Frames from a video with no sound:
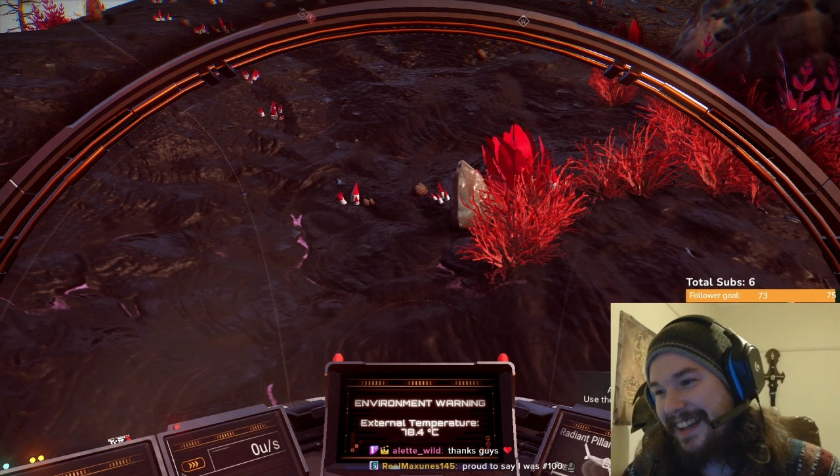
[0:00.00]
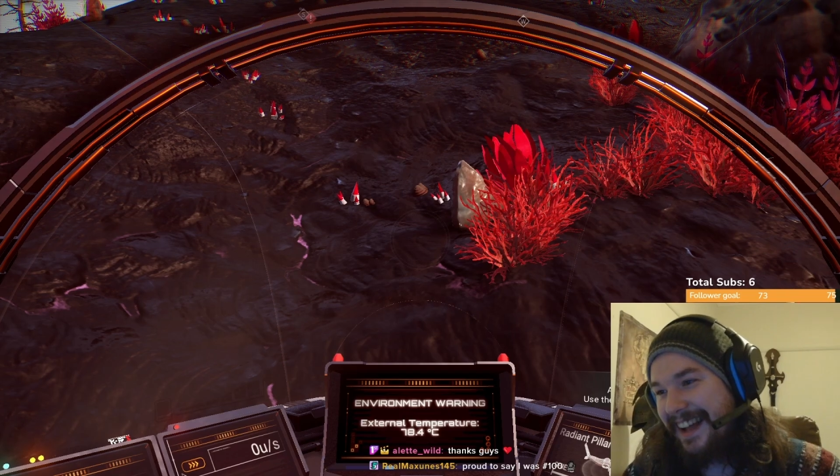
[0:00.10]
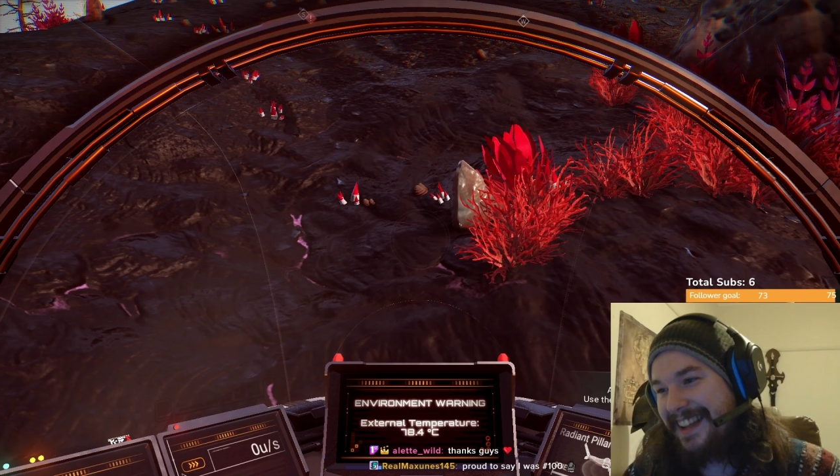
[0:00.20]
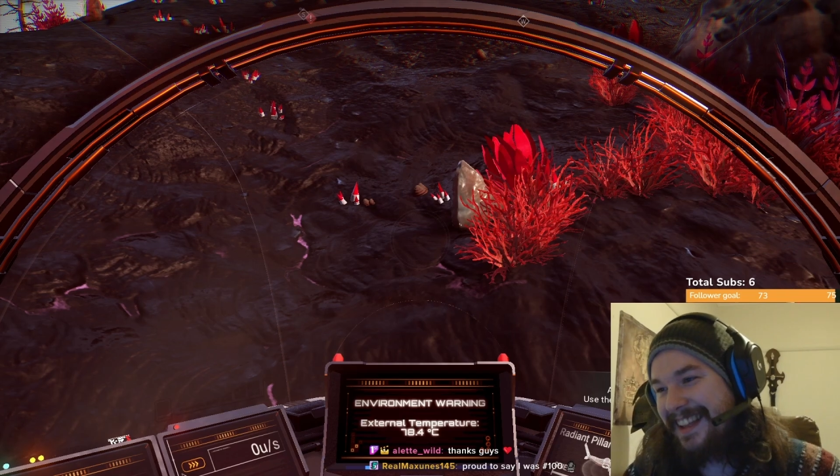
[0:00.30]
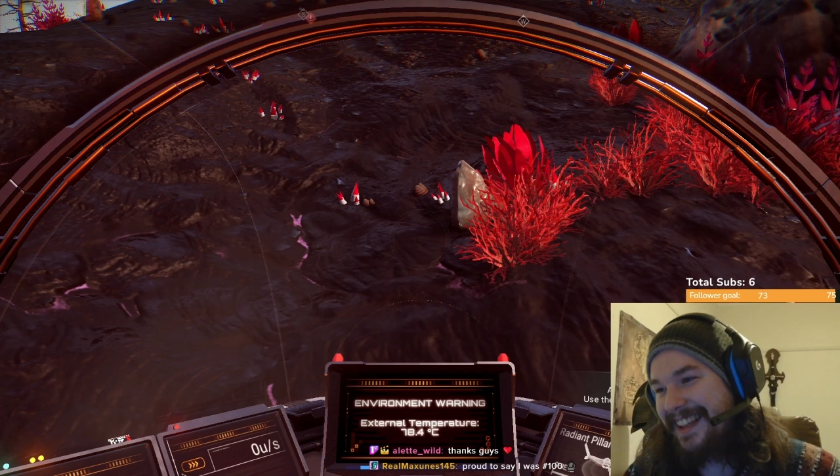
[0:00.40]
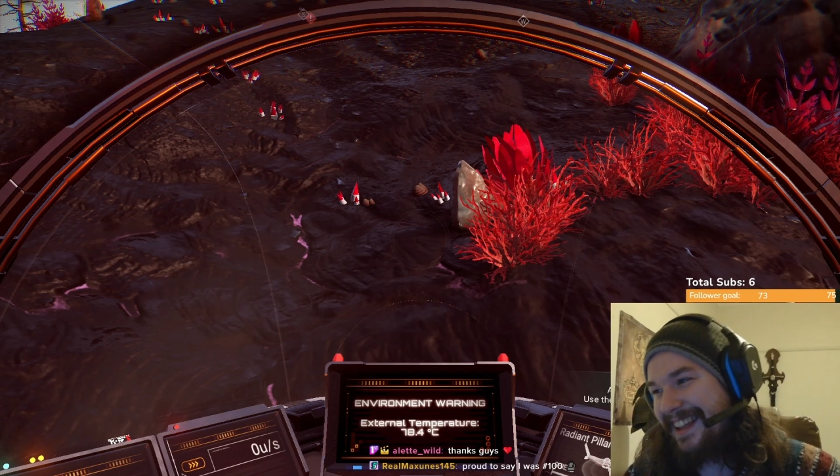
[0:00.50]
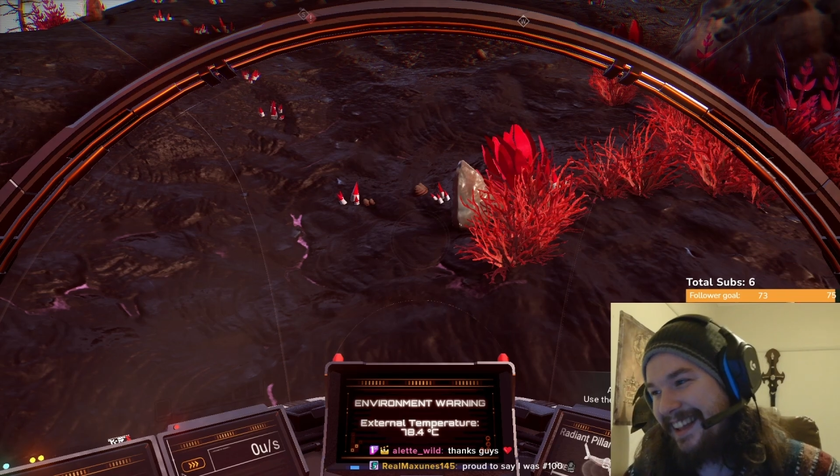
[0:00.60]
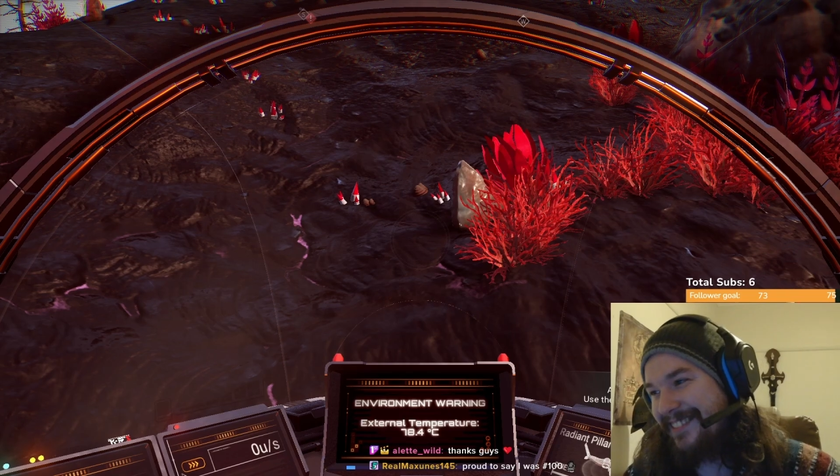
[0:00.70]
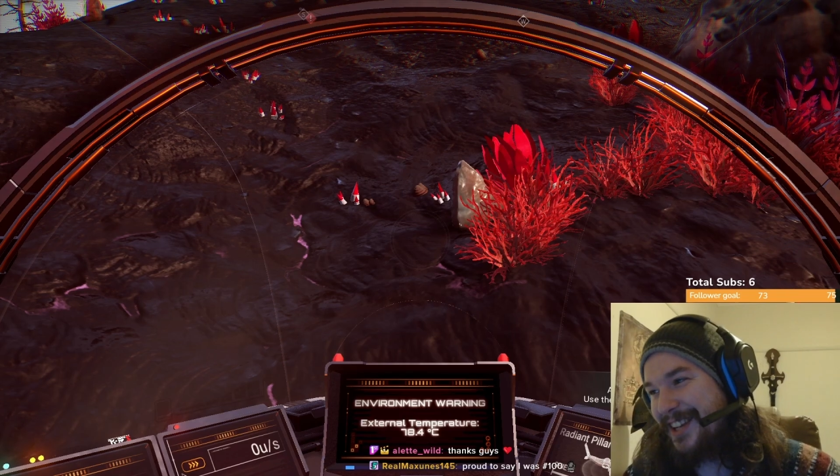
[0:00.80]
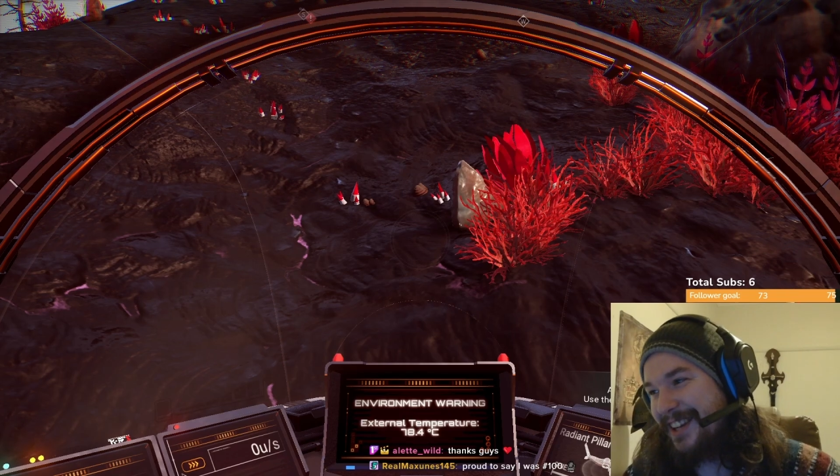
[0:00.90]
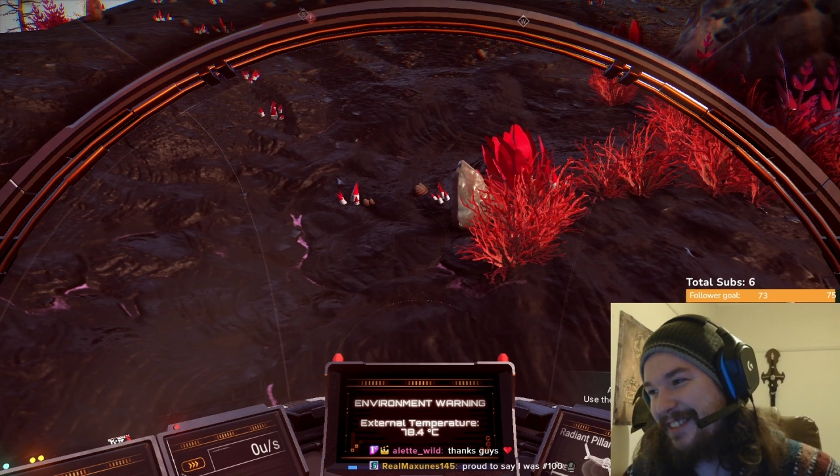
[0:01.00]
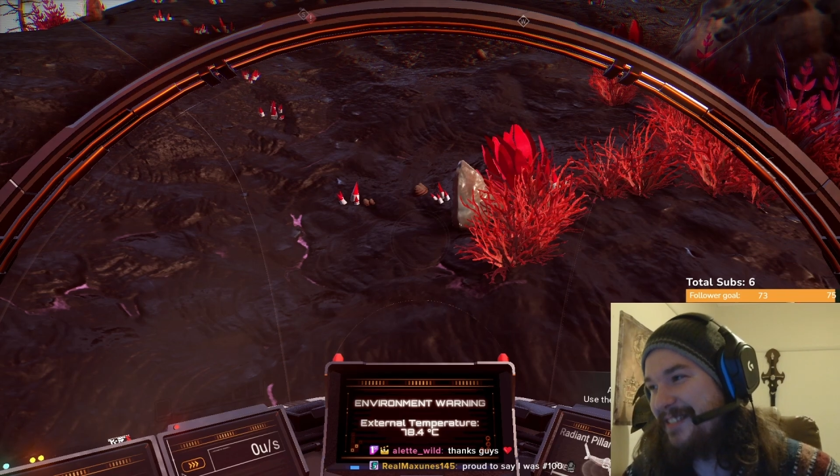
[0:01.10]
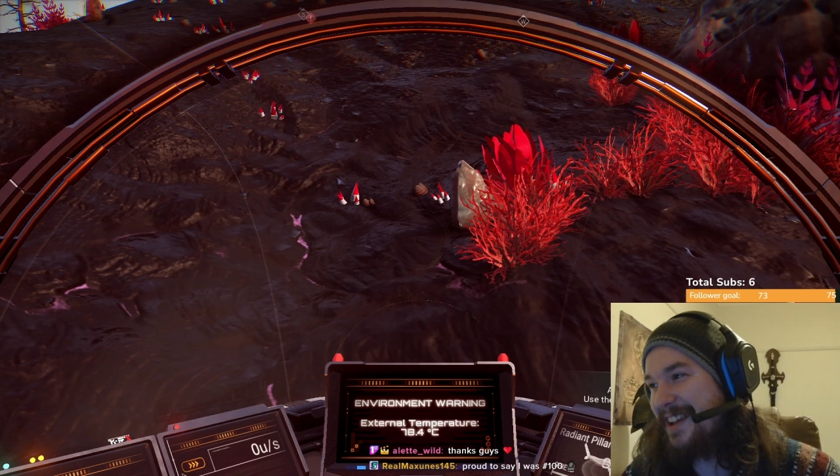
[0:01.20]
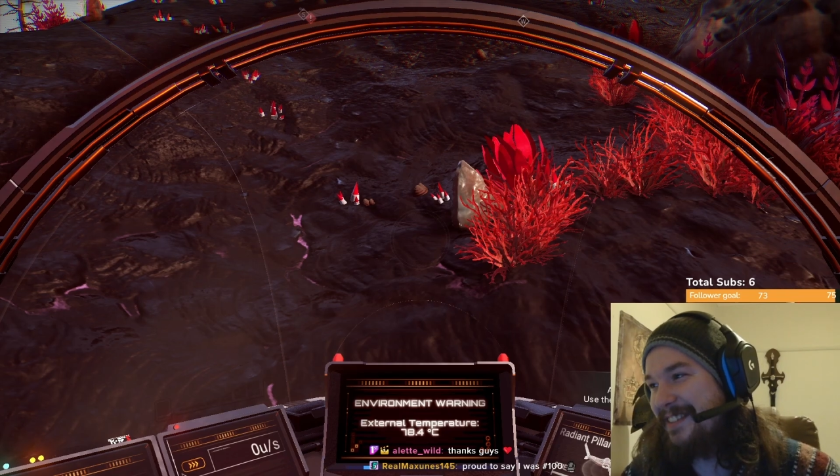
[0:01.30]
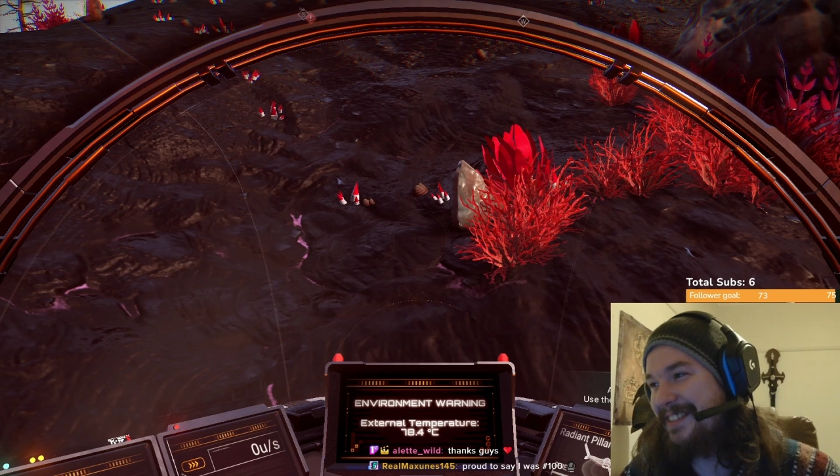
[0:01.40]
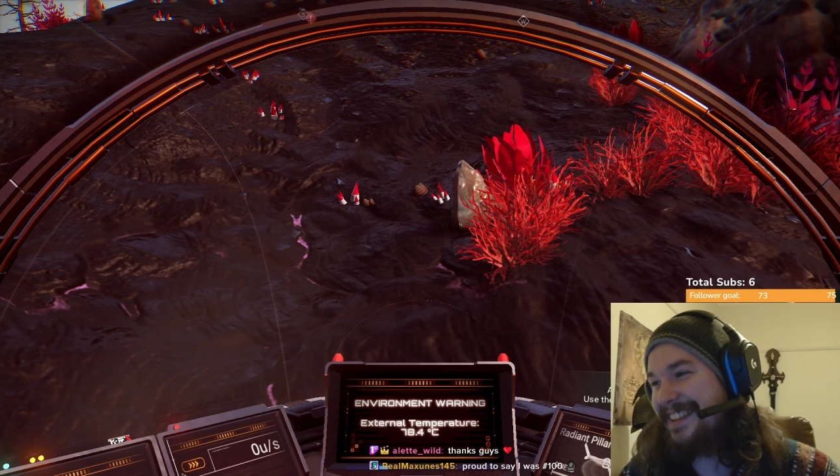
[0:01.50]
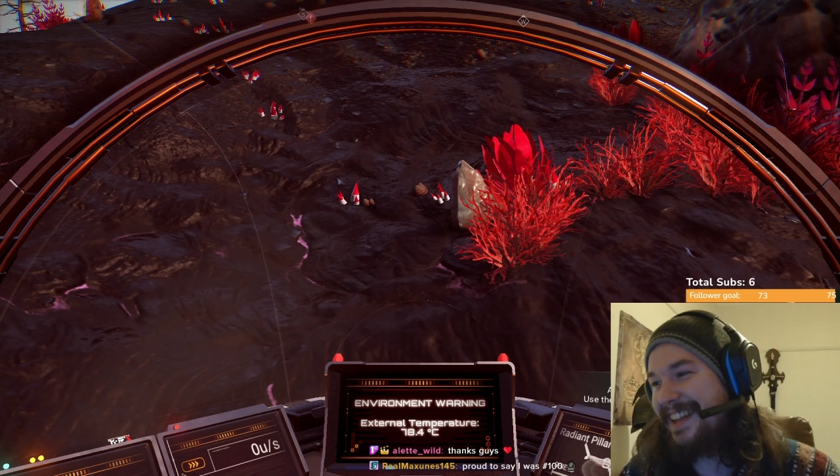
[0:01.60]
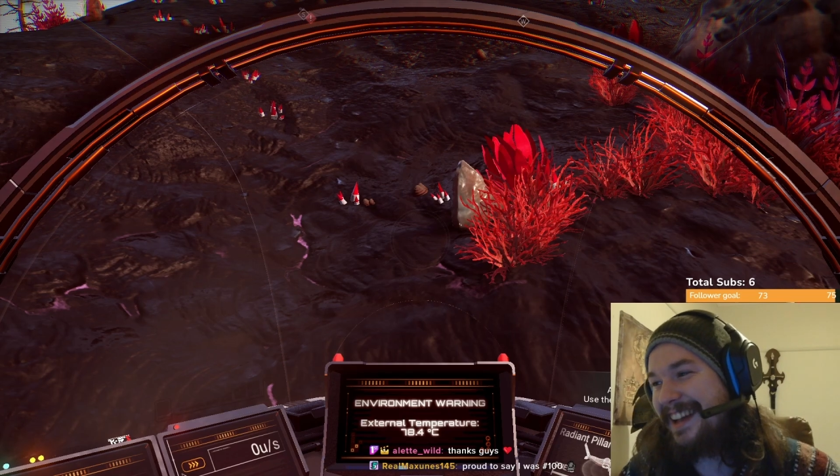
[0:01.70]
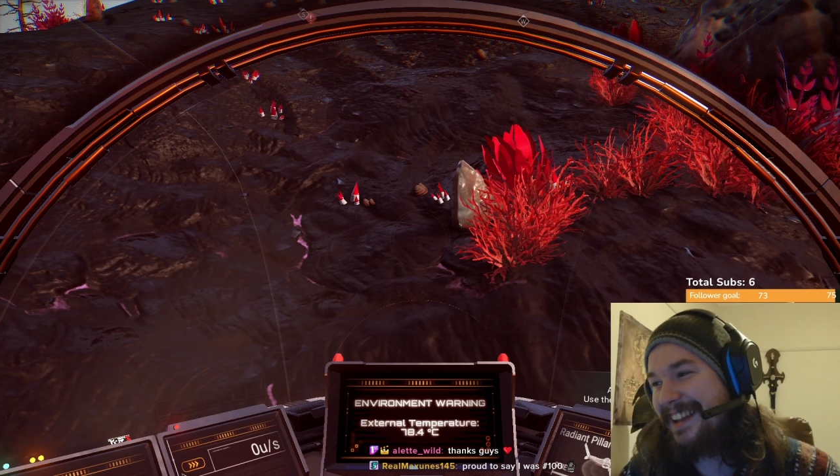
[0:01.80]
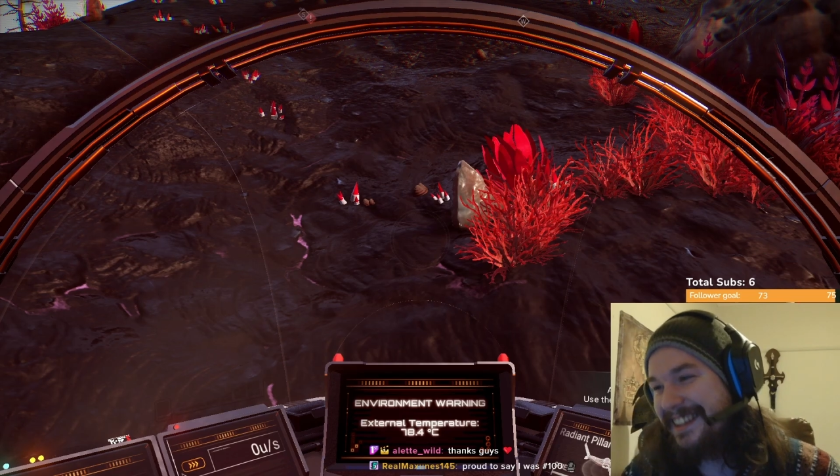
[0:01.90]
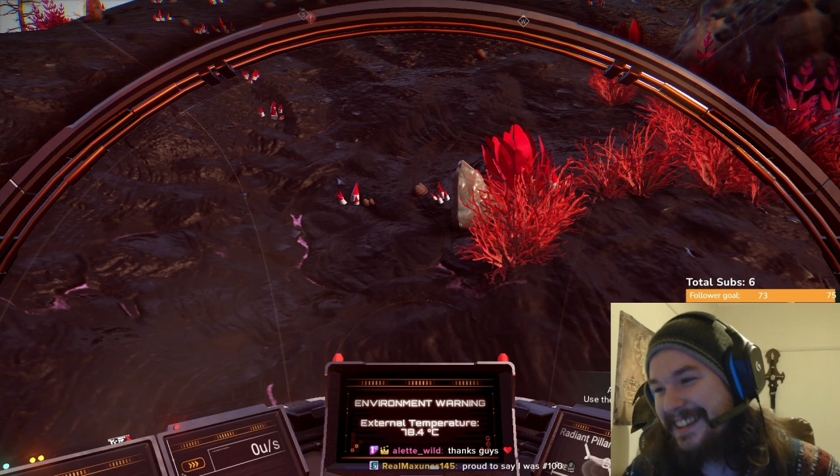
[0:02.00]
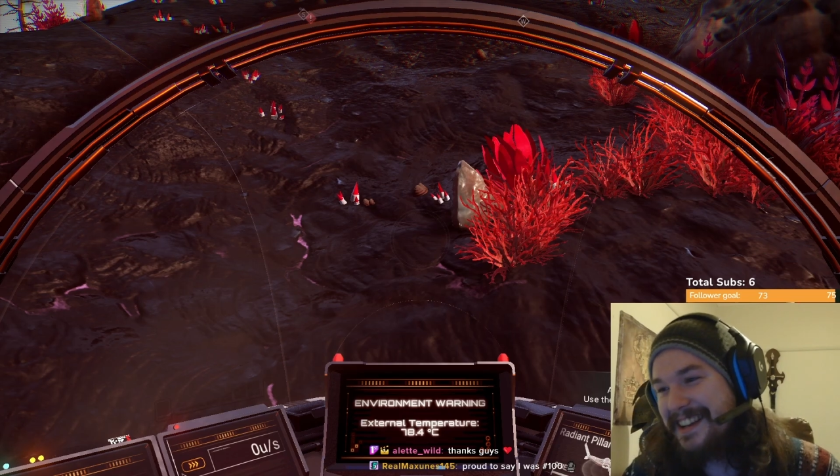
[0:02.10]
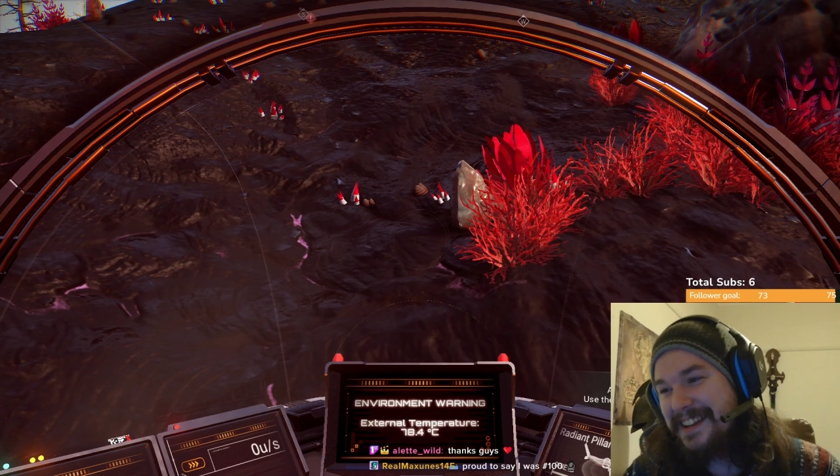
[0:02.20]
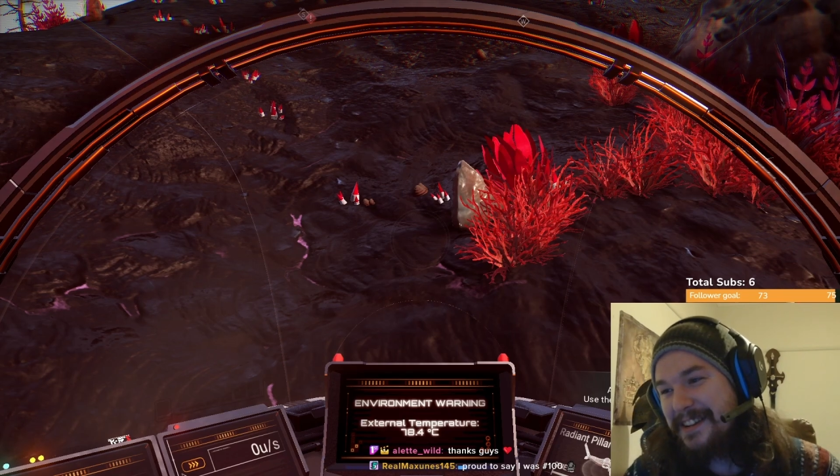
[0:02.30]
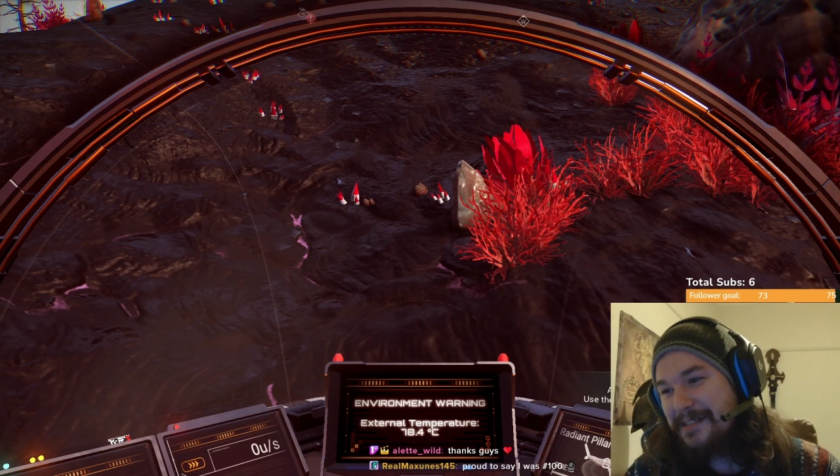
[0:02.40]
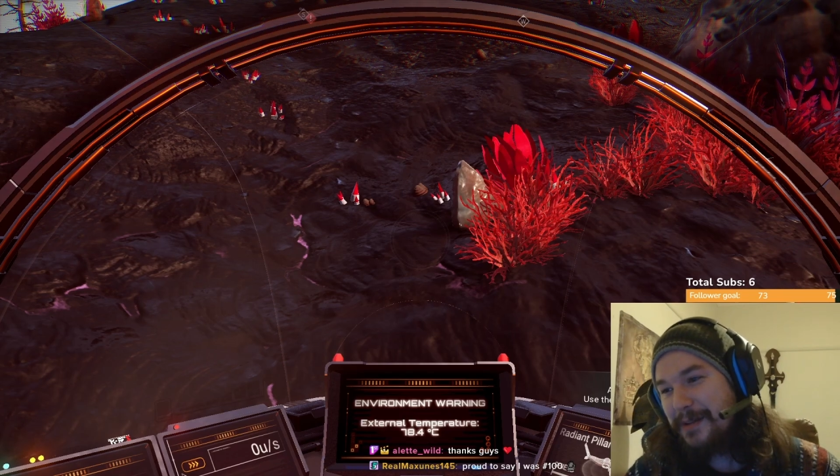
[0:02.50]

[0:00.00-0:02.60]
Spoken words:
I'm gonna remember that.